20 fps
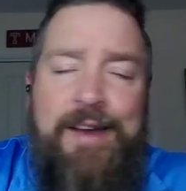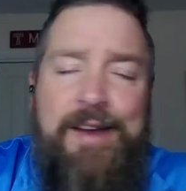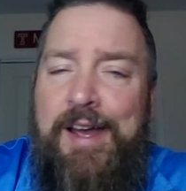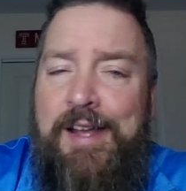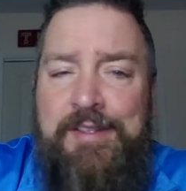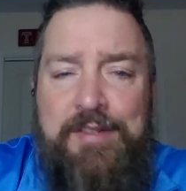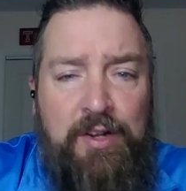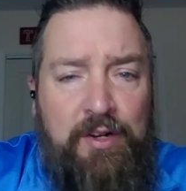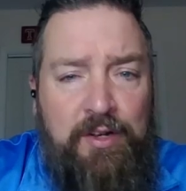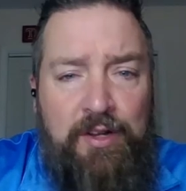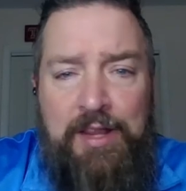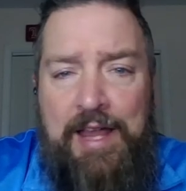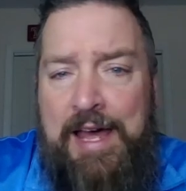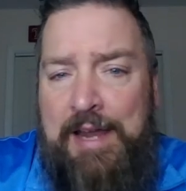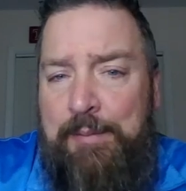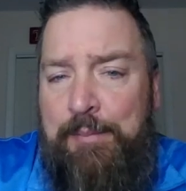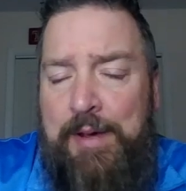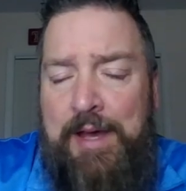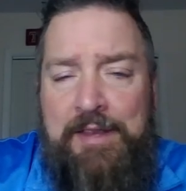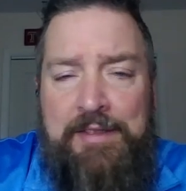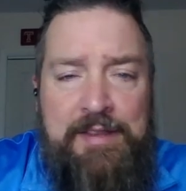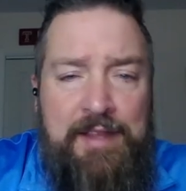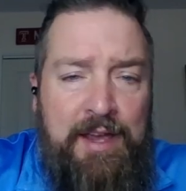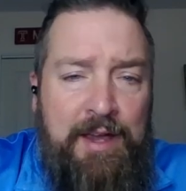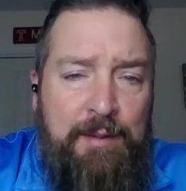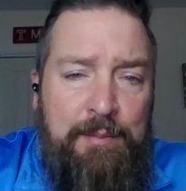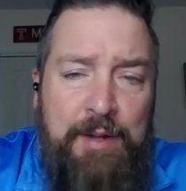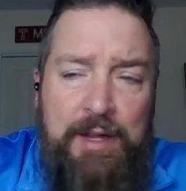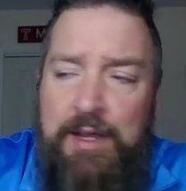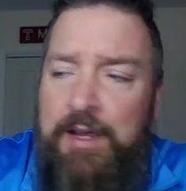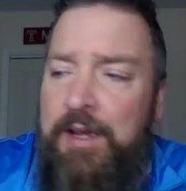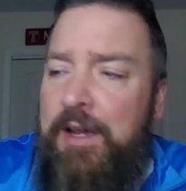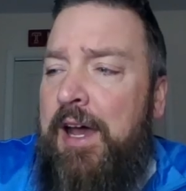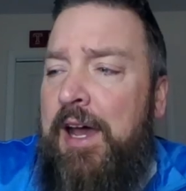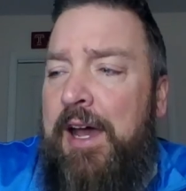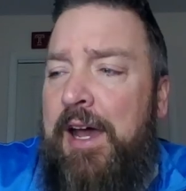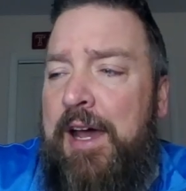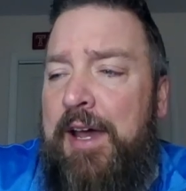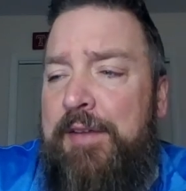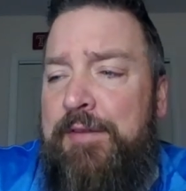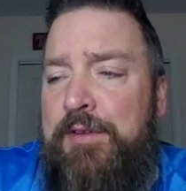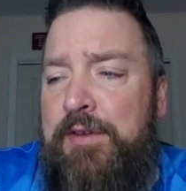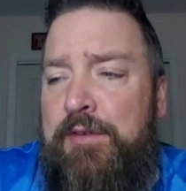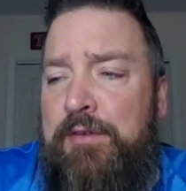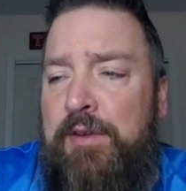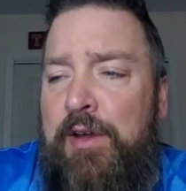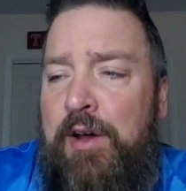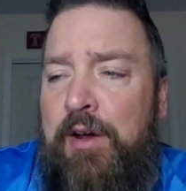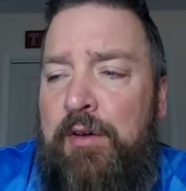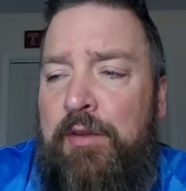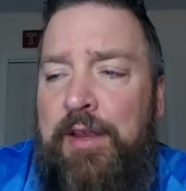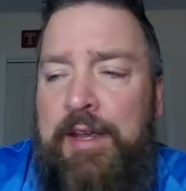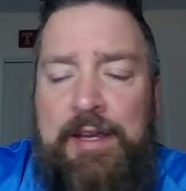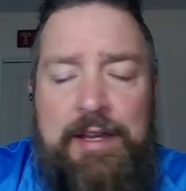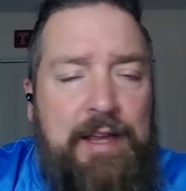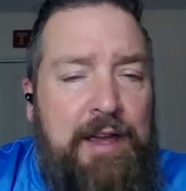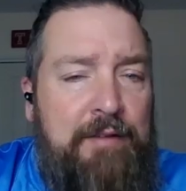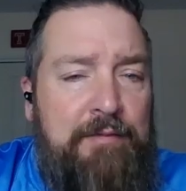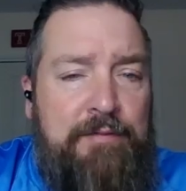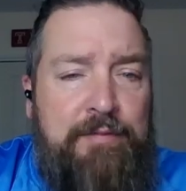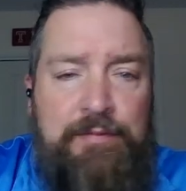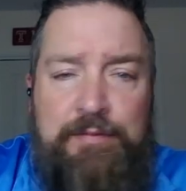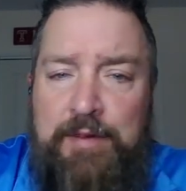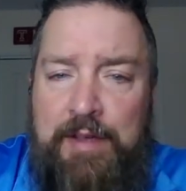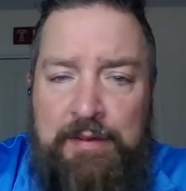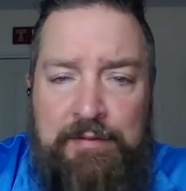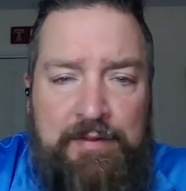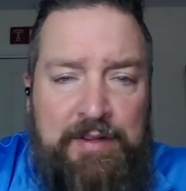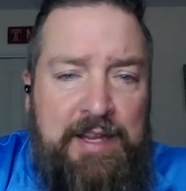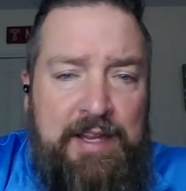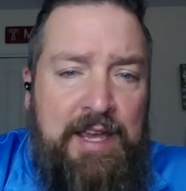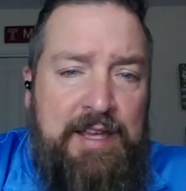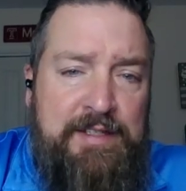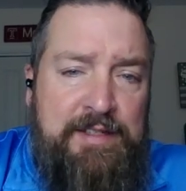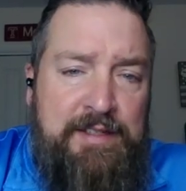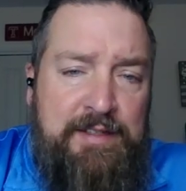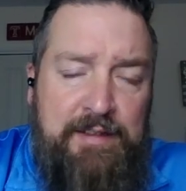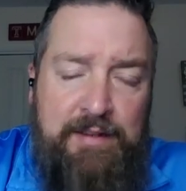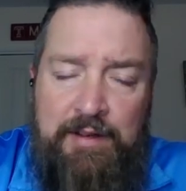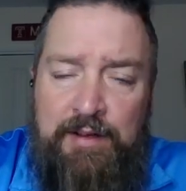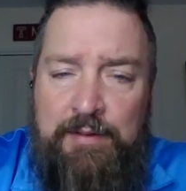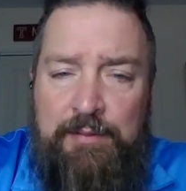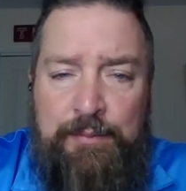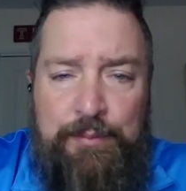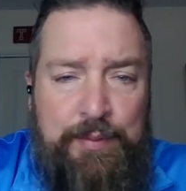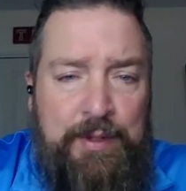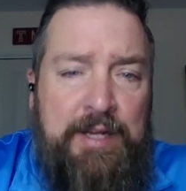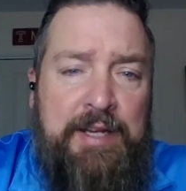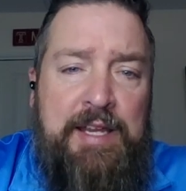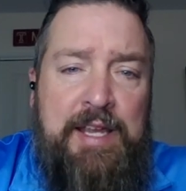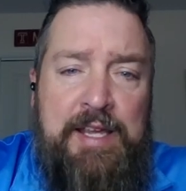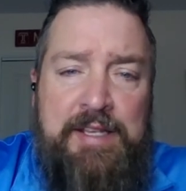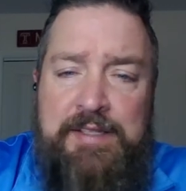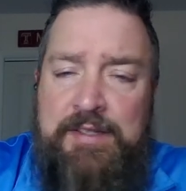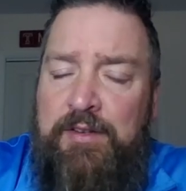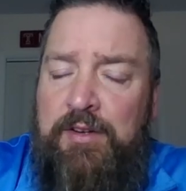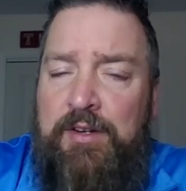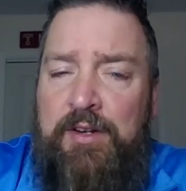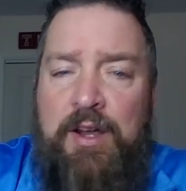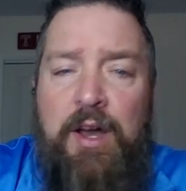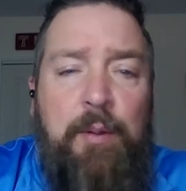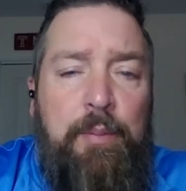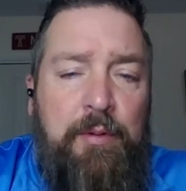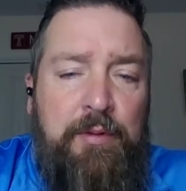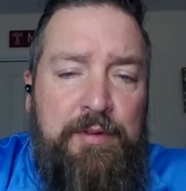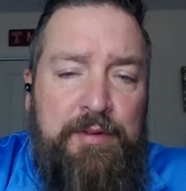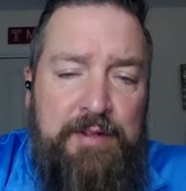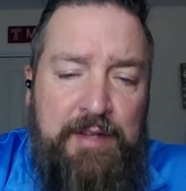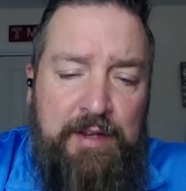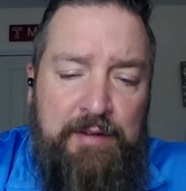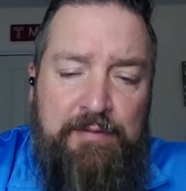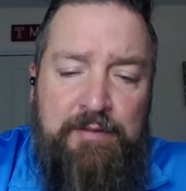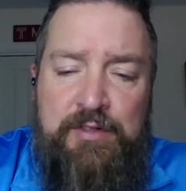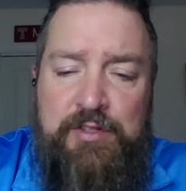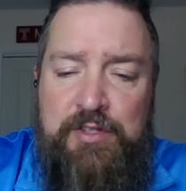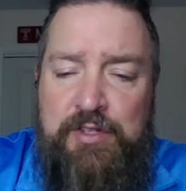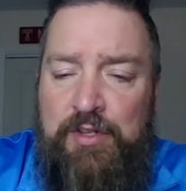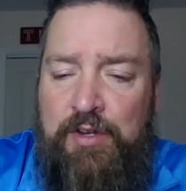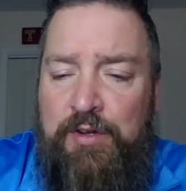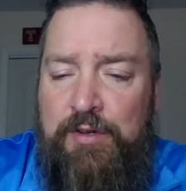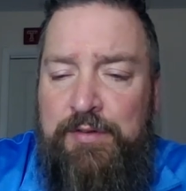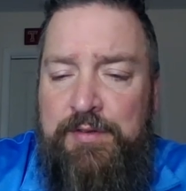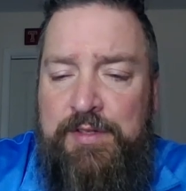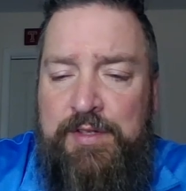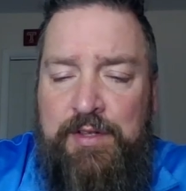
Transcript: I talk a lot about them. I've been a guest on a couple of the different shows.